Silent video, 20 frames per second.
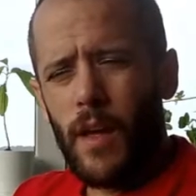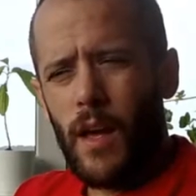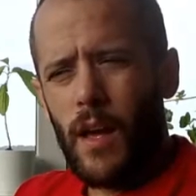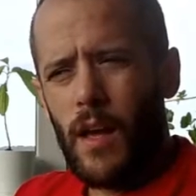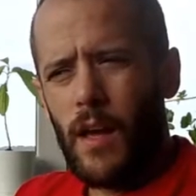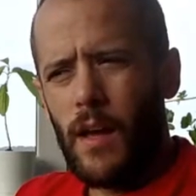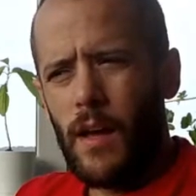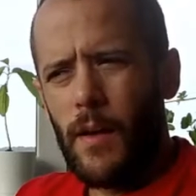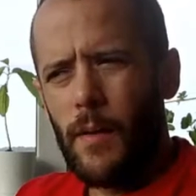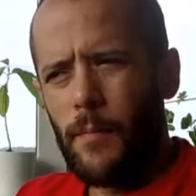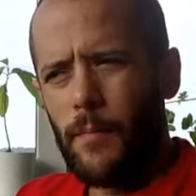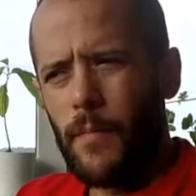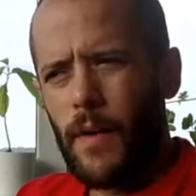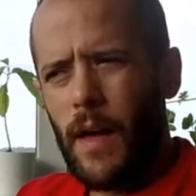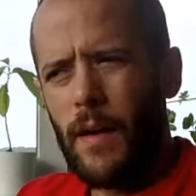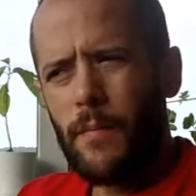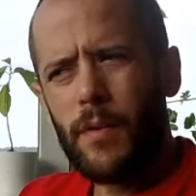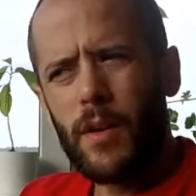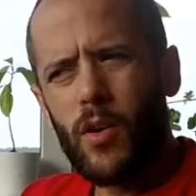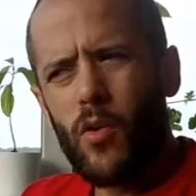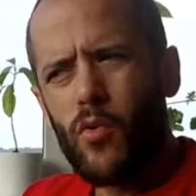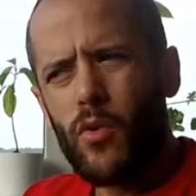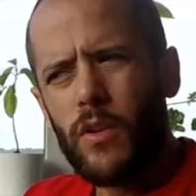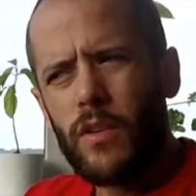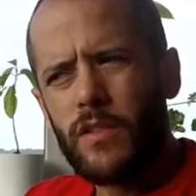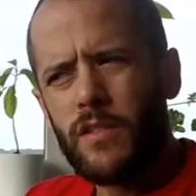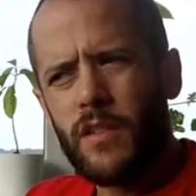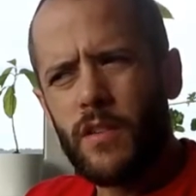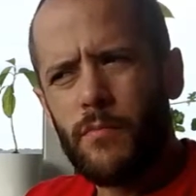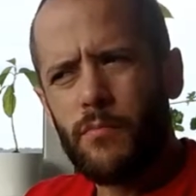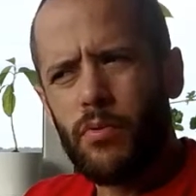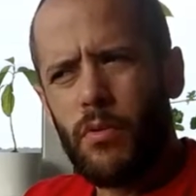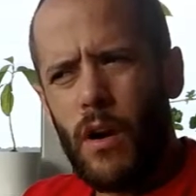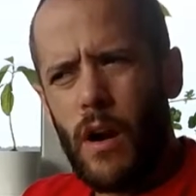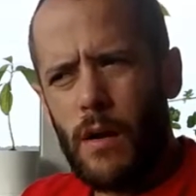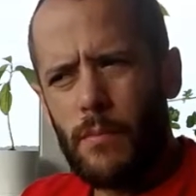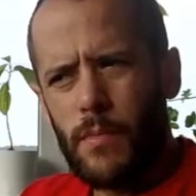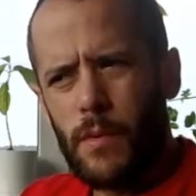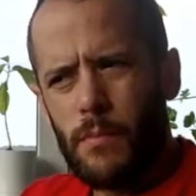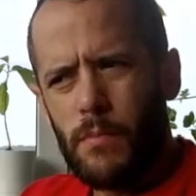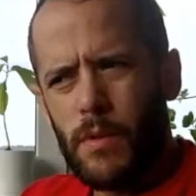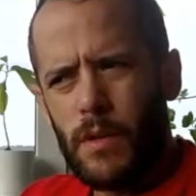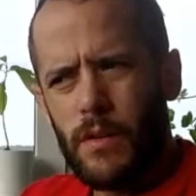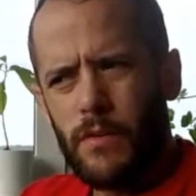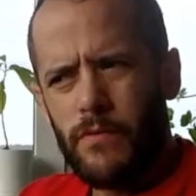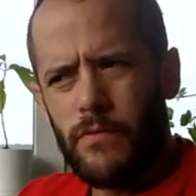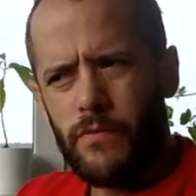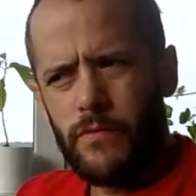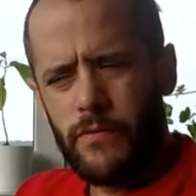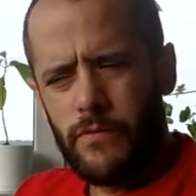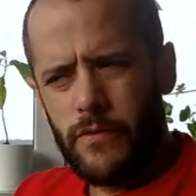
I've been going to the gym probably